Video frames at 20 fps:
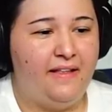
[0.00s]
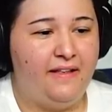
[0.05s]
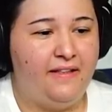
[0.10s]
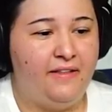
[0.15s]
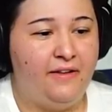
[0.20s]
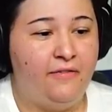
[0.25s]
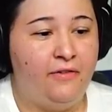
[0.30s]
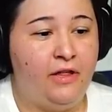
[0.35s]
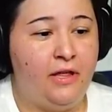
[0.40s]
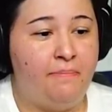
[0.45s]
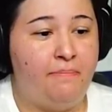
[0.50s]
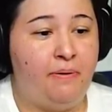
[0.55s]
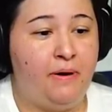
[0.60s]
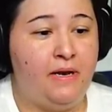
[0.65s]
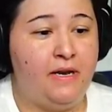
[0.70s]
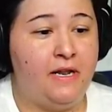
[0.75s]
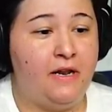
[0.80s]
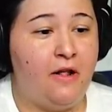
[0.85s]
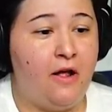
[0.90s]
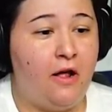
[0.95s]
They're really
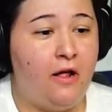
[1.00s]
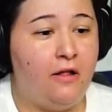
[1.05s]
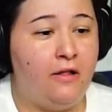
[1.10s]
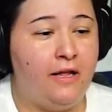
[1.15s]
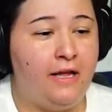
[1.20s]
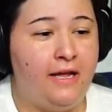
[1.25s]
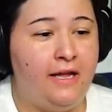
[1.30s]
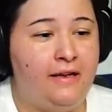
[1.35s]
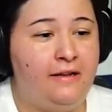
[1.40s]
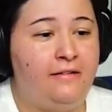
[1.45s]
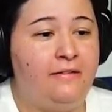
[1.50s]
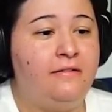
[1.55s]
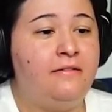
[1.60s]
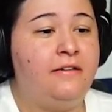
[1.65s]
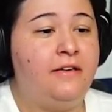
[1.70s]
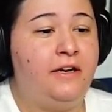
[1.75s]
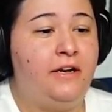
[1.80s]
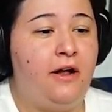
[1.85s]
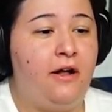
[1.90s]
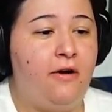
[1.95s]
putting it all in,
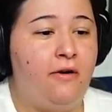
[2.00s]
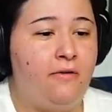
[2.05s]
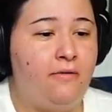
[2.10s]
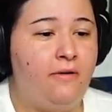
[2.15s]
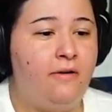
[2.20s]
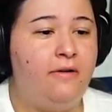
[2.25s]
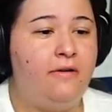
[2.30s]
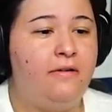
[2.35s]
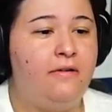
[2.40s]
you know?